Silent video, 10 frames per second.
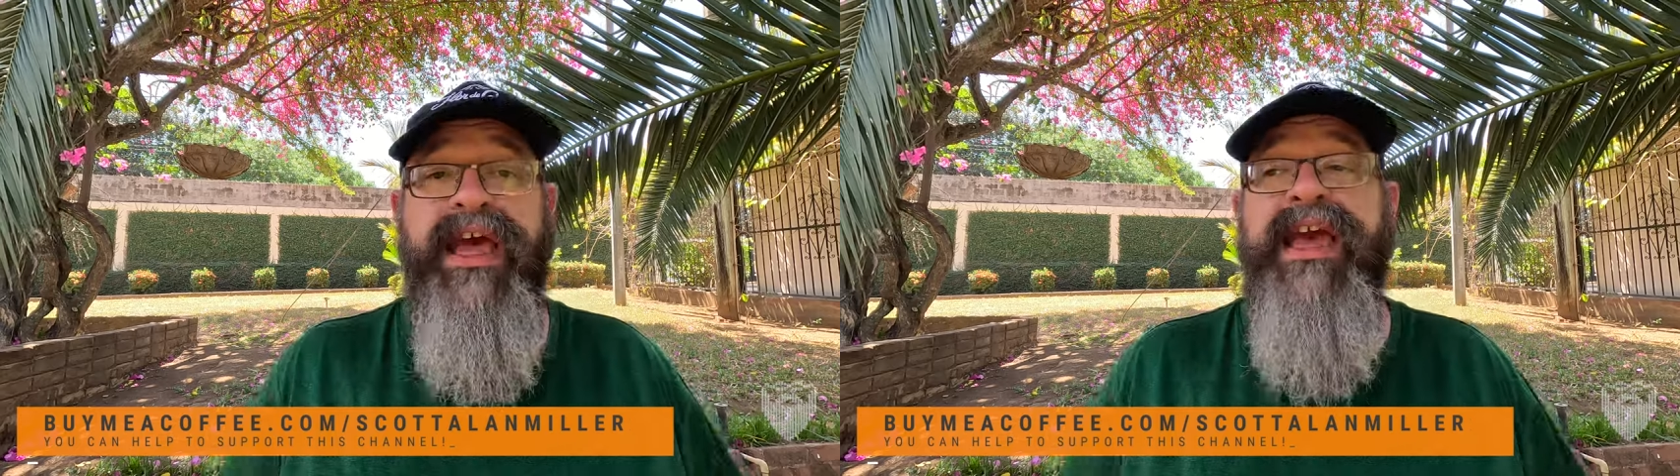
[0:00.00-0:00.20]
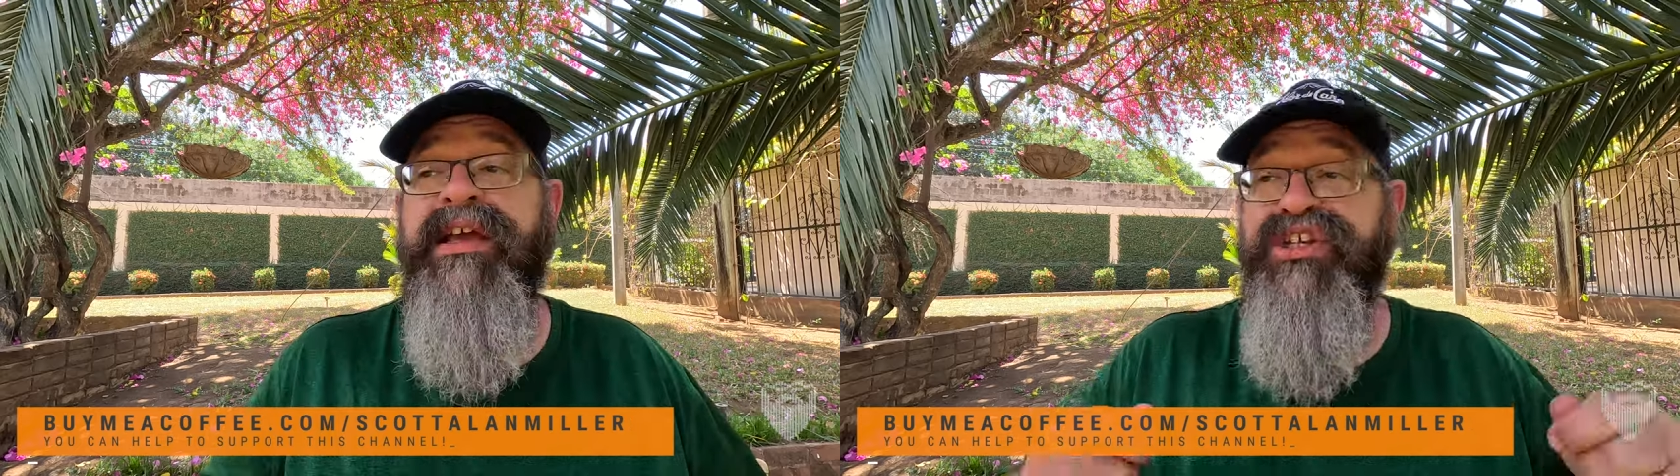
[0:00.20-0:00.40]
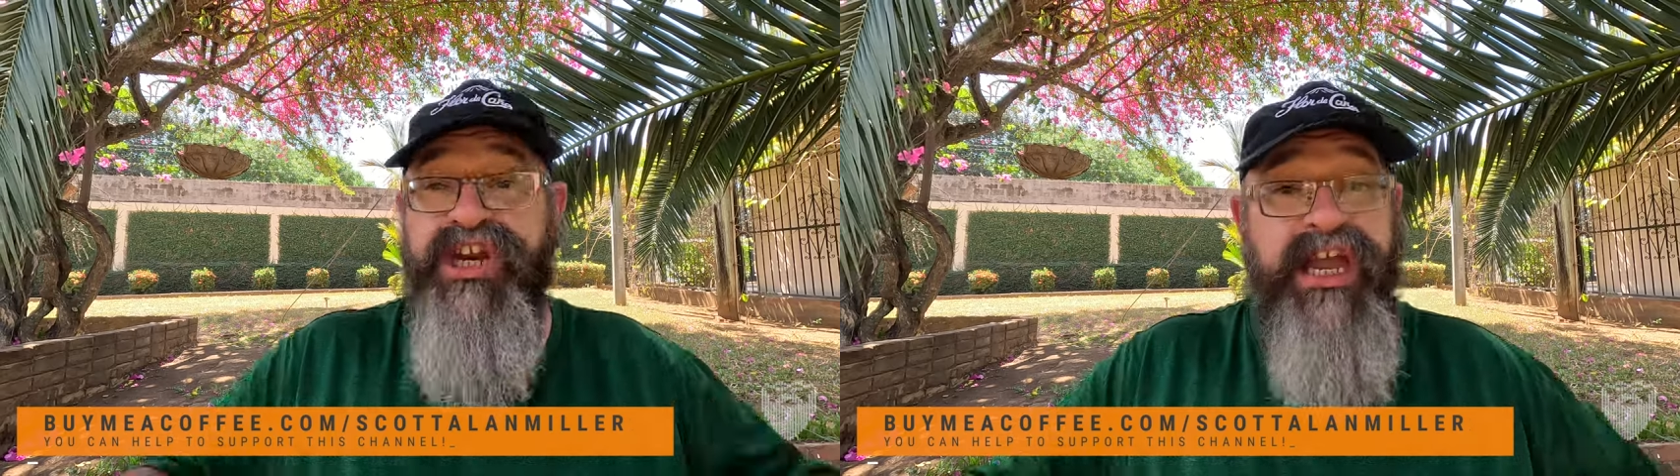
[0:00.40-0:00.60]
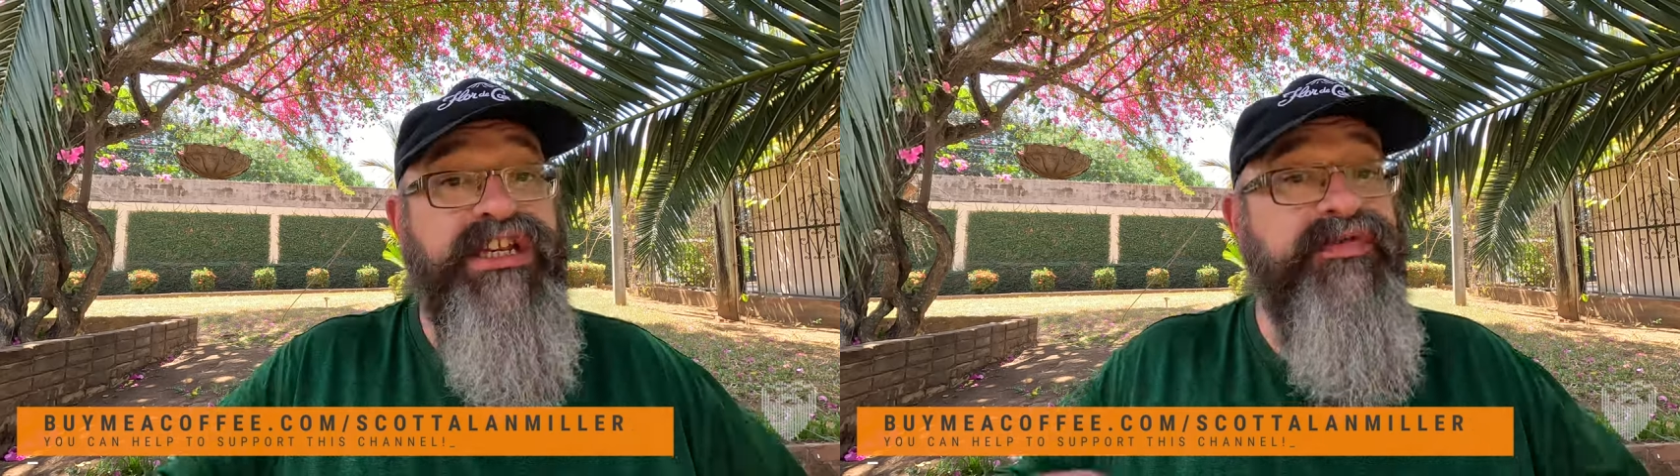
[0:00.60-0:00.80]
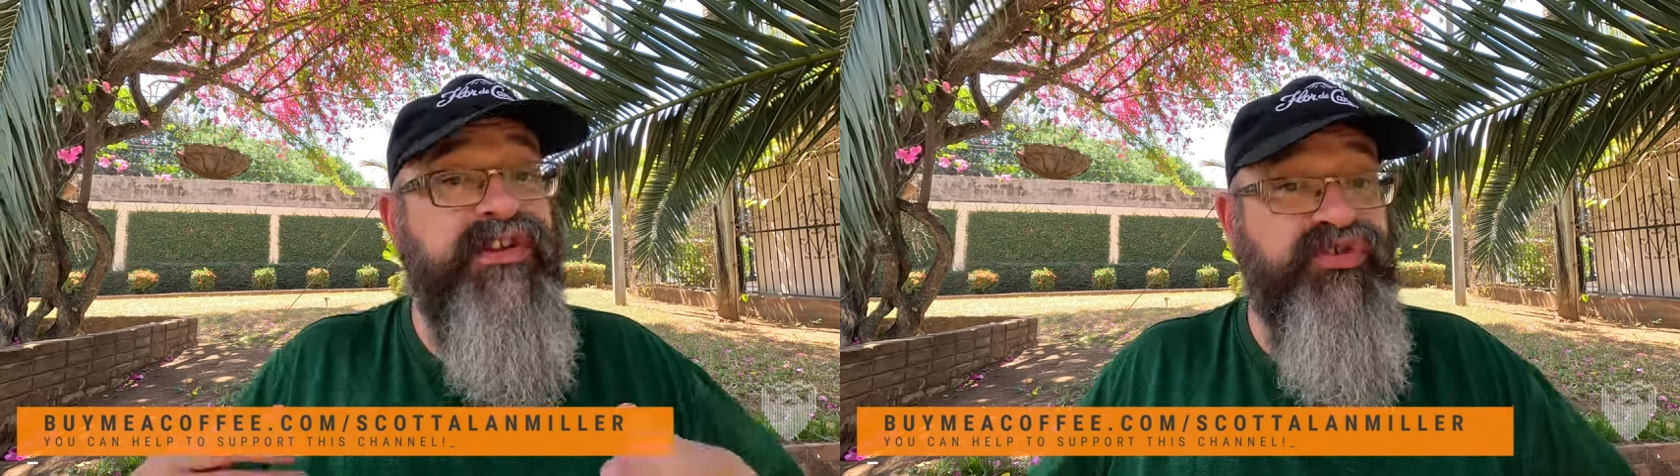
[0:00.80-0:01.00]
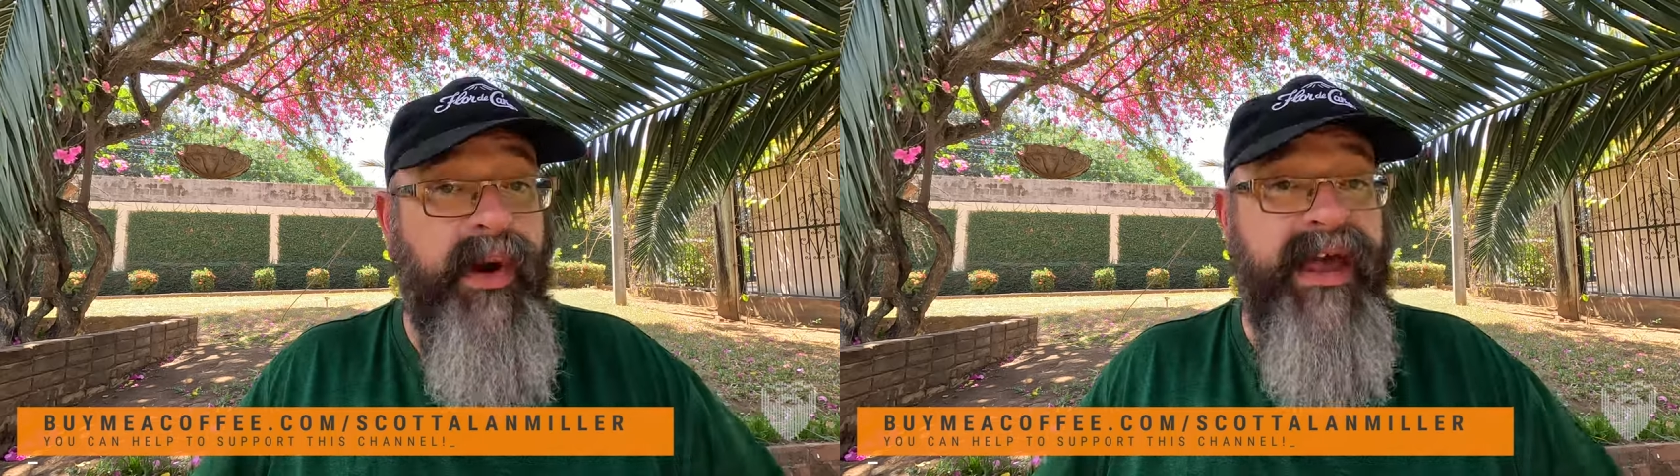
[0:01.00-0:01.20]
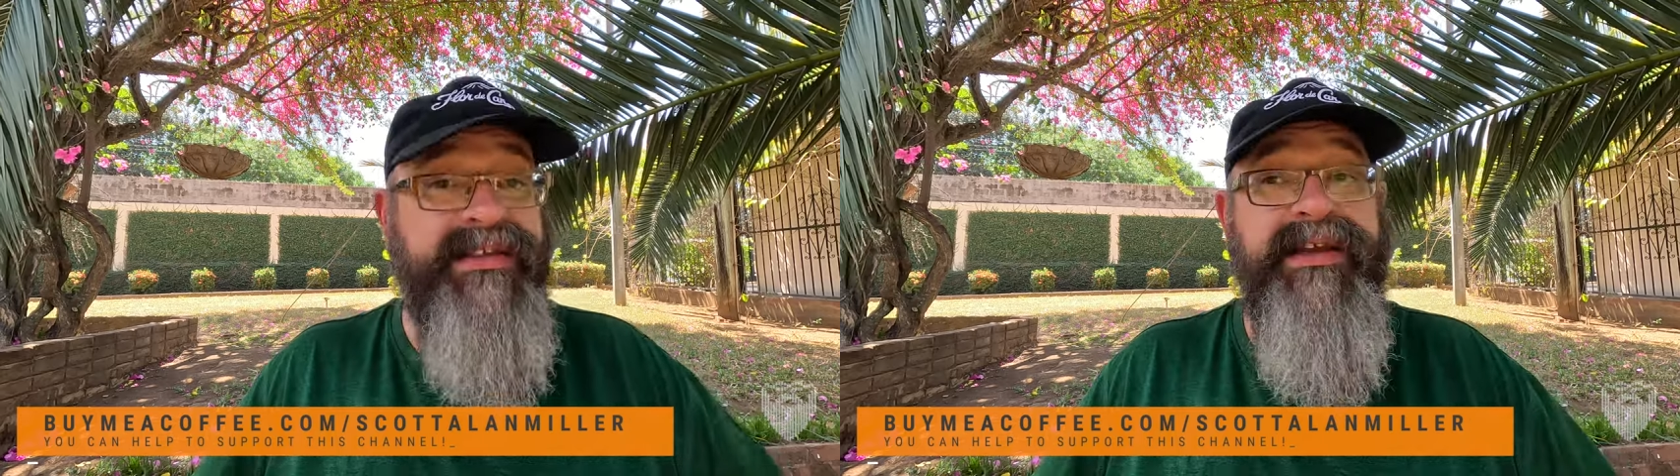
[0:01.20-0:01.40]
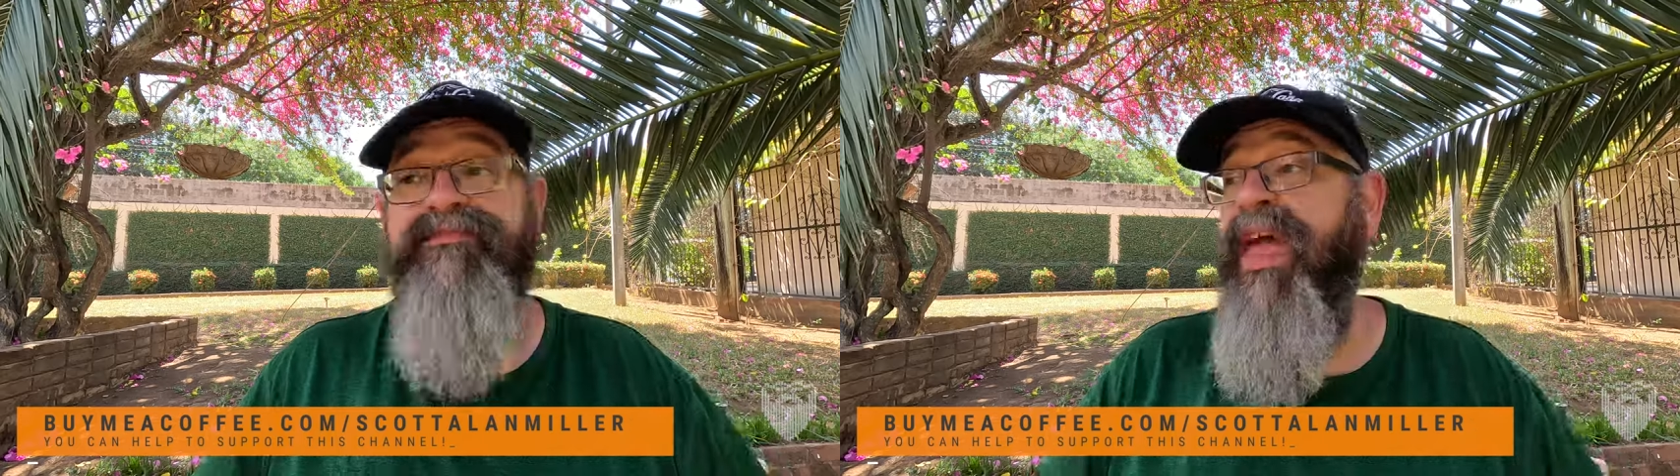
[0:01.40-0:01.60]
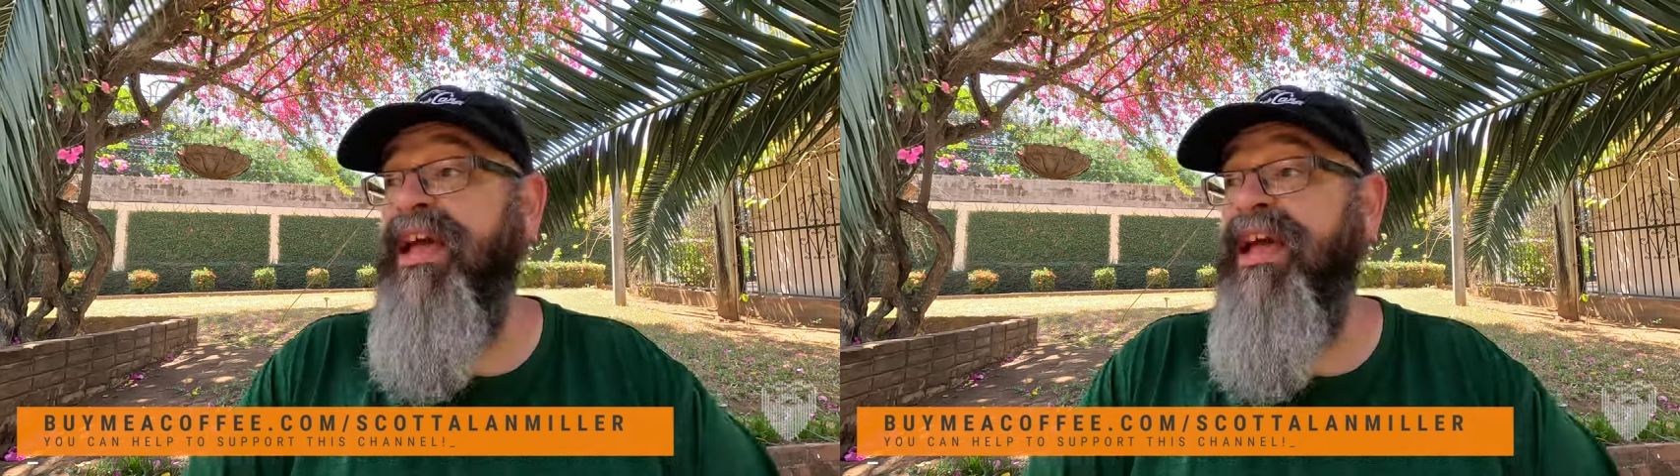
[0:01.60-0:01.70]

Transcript: a change of address